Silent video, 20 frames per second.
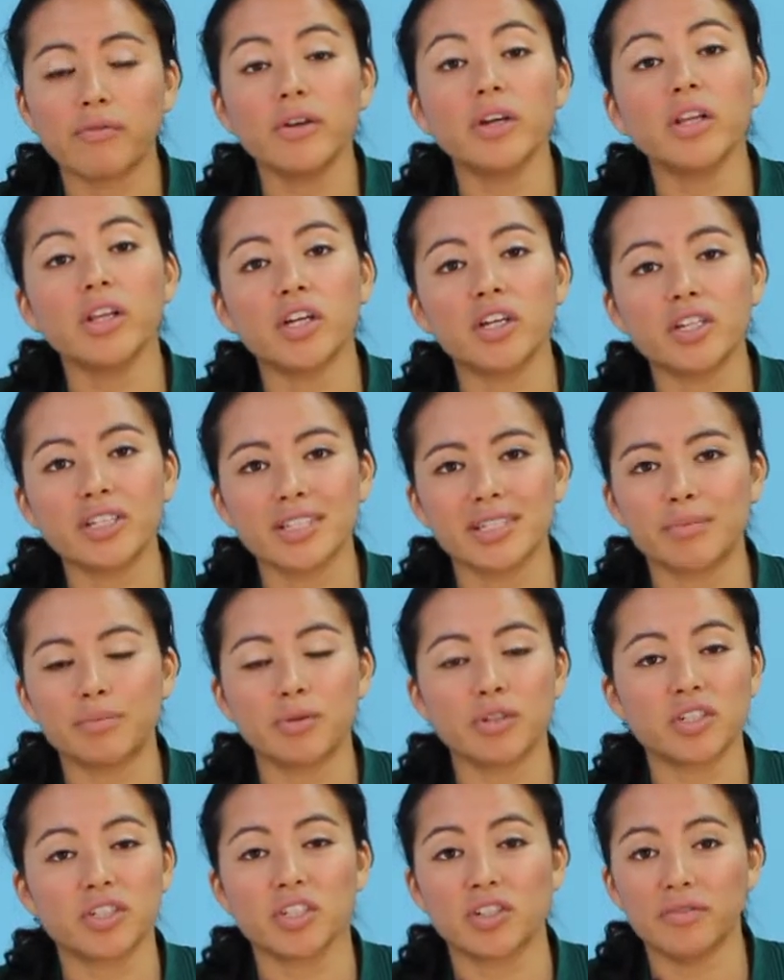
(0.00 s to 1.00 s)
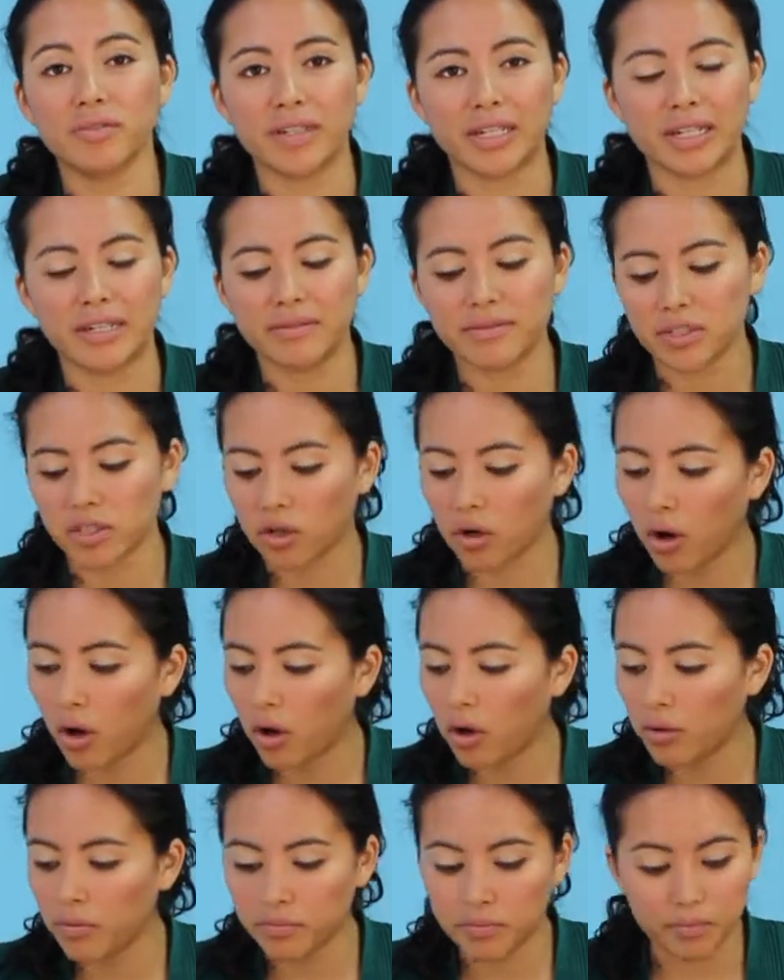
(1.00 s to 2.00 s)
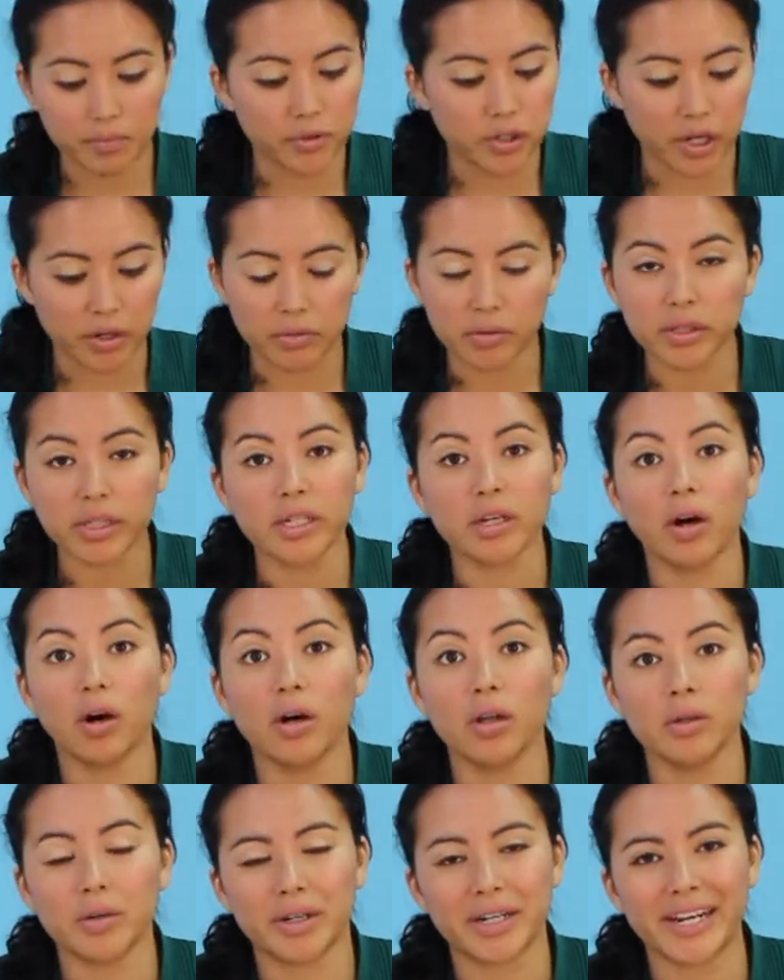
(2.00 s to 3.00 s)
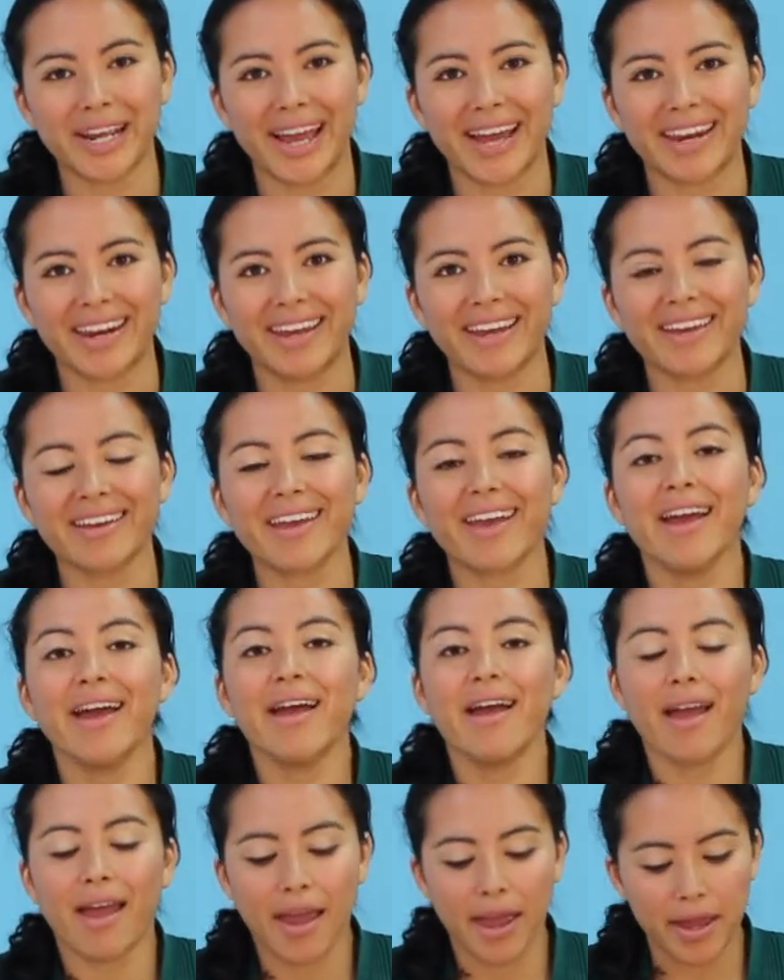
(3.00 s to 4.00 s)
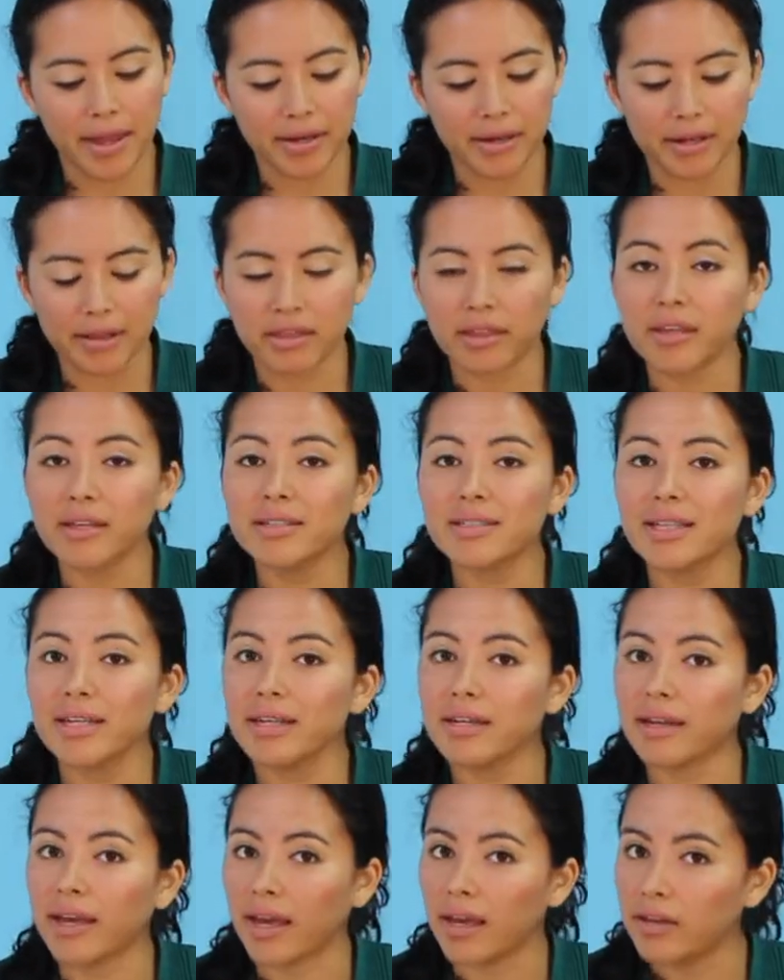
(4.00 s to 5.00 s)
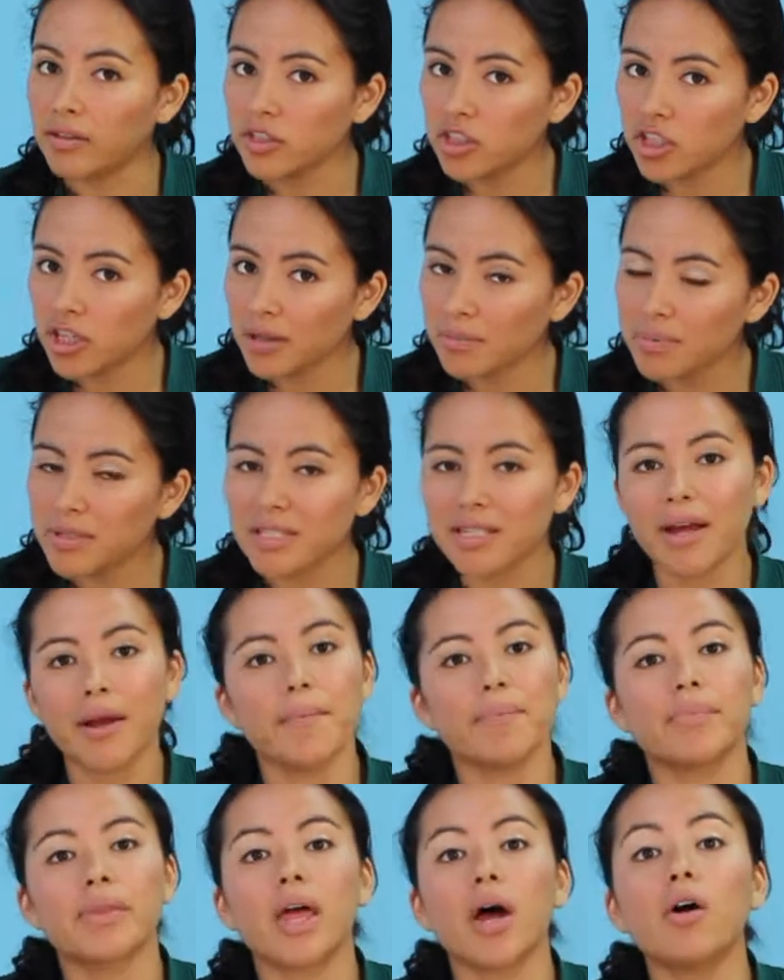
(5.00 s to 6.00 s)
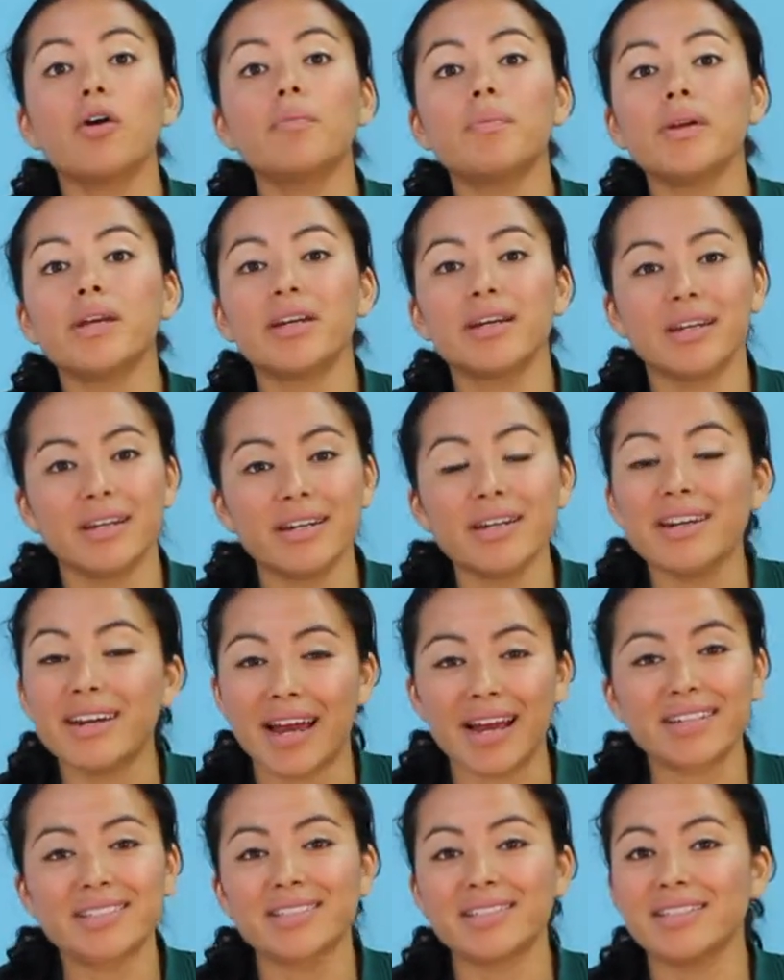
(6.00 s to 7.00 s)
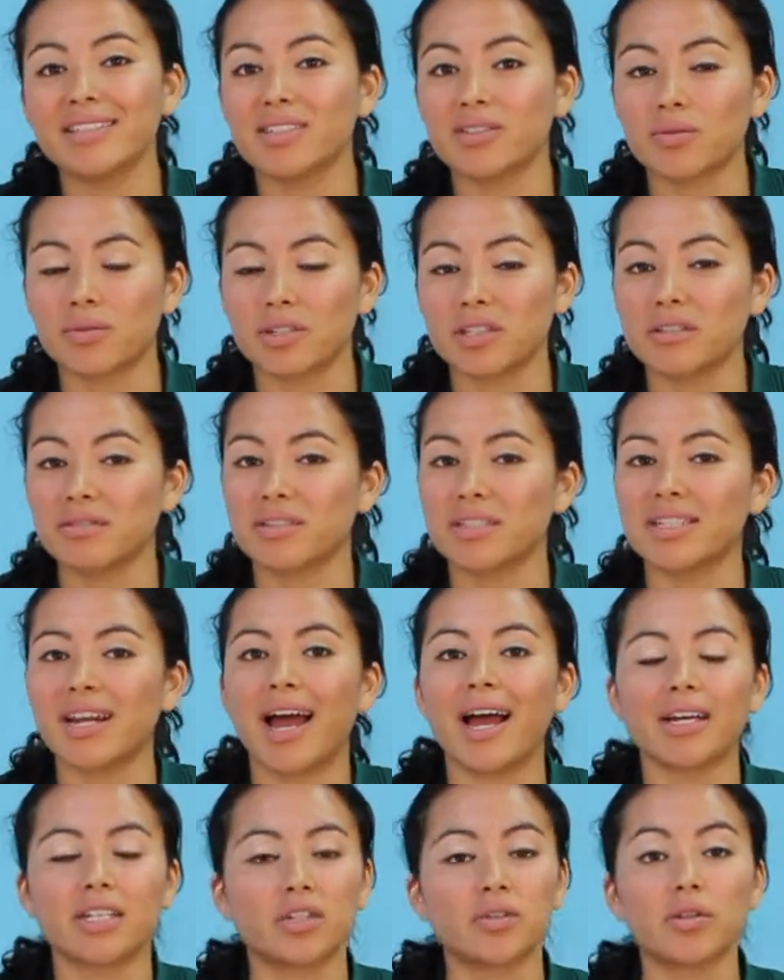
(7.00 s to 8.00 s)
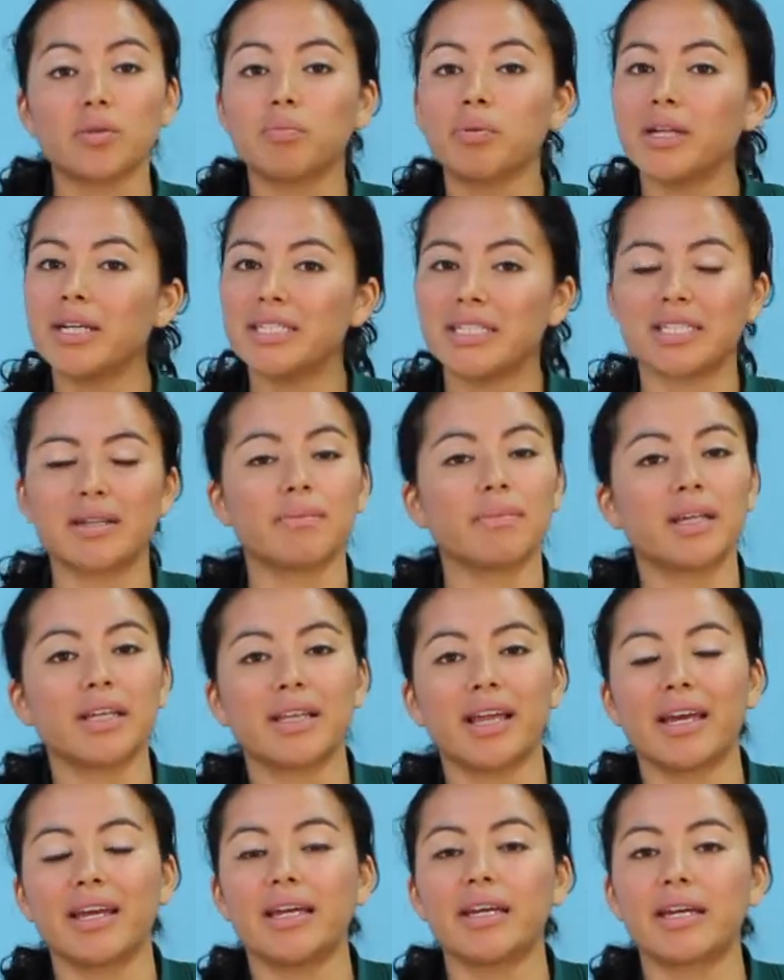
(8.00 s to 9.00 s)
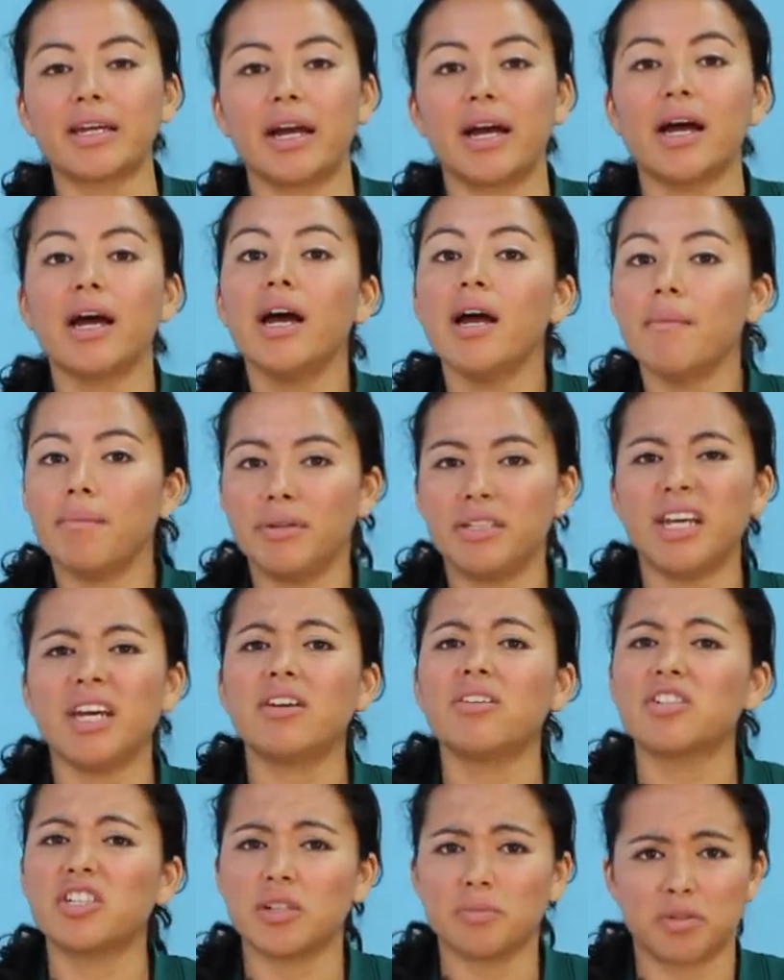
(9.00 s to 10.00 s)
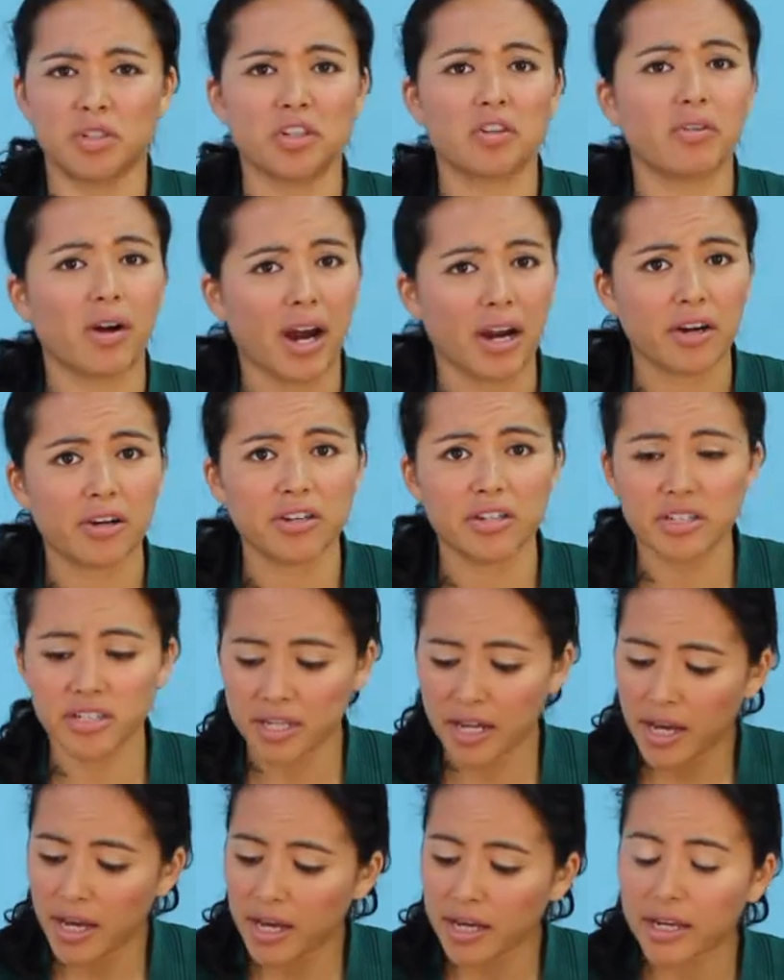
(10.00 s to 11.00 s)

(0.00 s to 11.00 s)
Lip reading: fillers and preservatives. They're all generally all organic. And things like kale chips, that would be an excellent source of snack to replace something like potato chips or crackers.